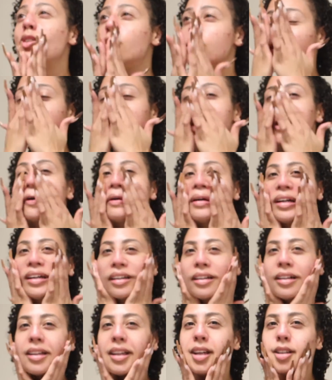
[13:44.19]
So
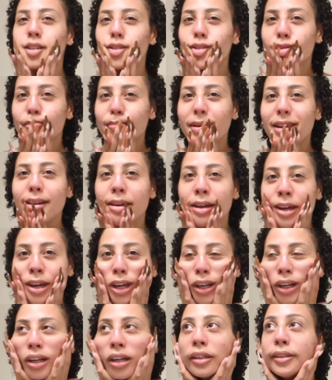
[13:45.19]
I cleansed my
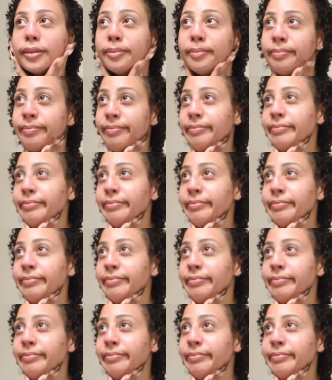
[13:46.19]
hair,